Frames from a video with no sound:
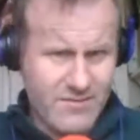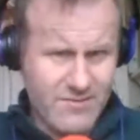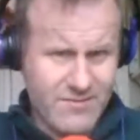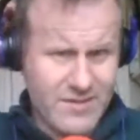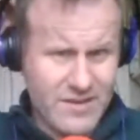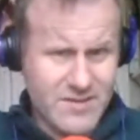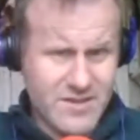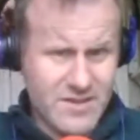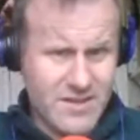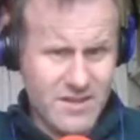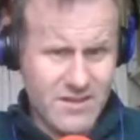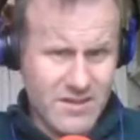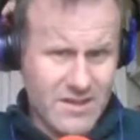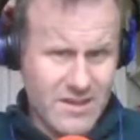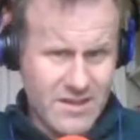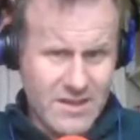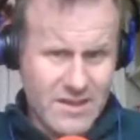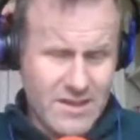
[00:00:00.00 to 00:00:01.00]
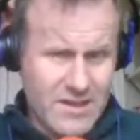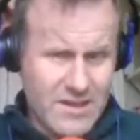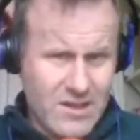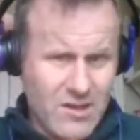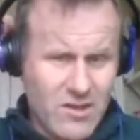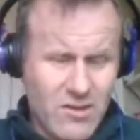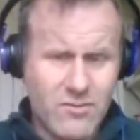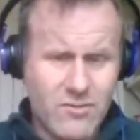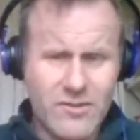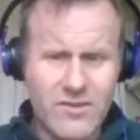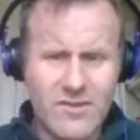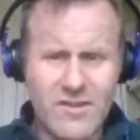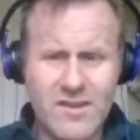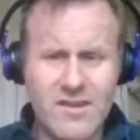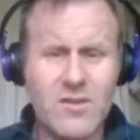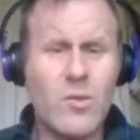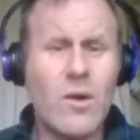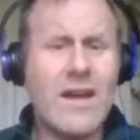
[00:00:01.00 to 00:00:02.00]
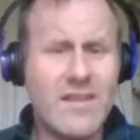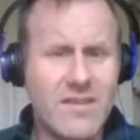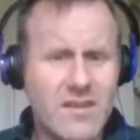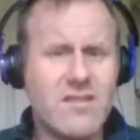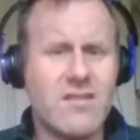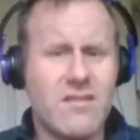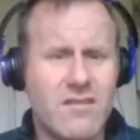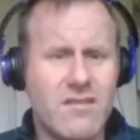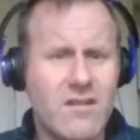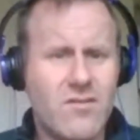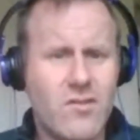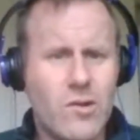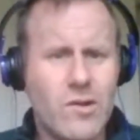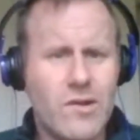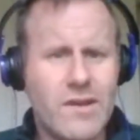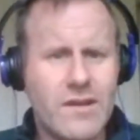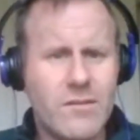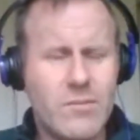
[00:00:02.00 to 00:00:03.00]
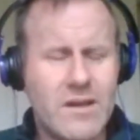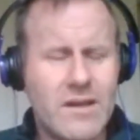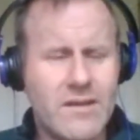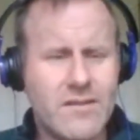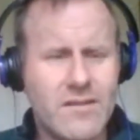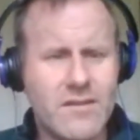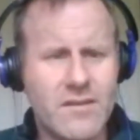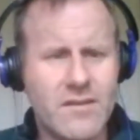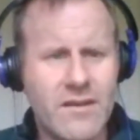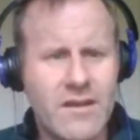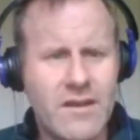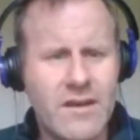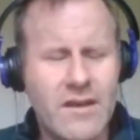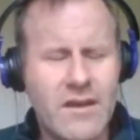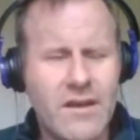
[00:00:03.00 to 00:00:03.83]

Fair City, over in City West of all places.